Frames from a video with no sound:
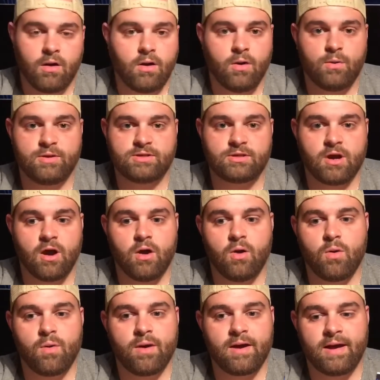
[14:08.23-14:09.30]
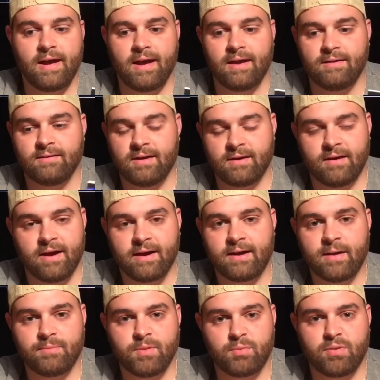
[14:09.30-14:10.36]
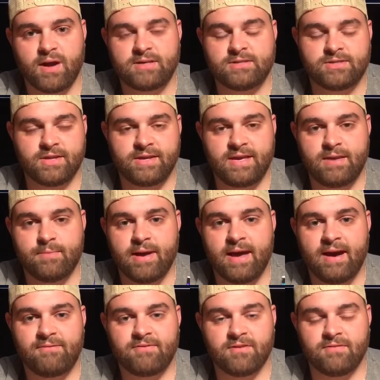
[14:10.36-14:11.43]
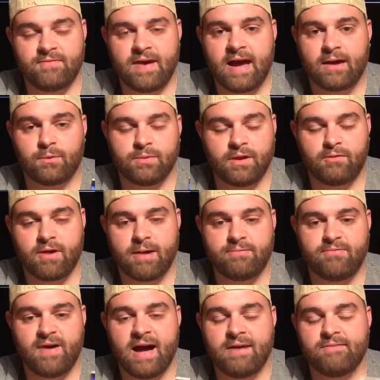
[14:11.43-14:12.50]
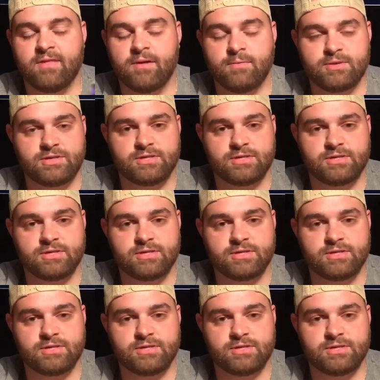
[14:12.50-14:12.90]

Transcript: always go and hike up the prices on eBay after the fact when they grab 5 of them.